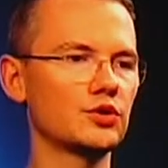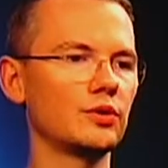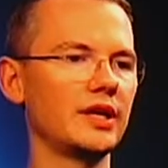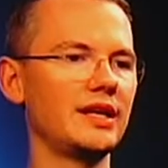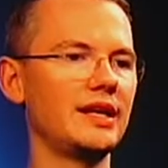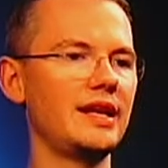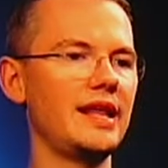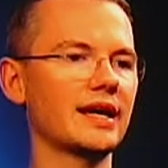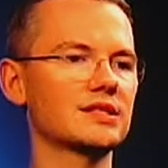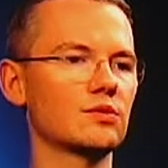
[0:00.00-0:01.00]
to the
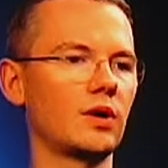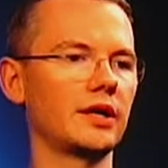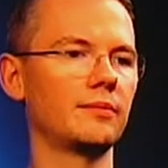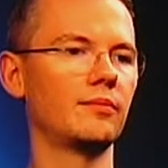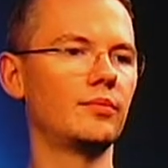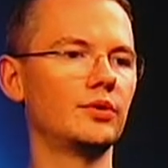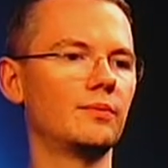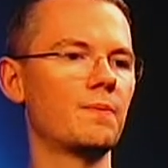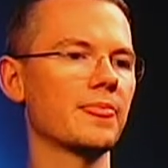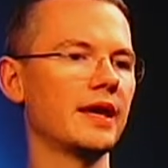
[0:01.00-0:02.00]
next one, boom.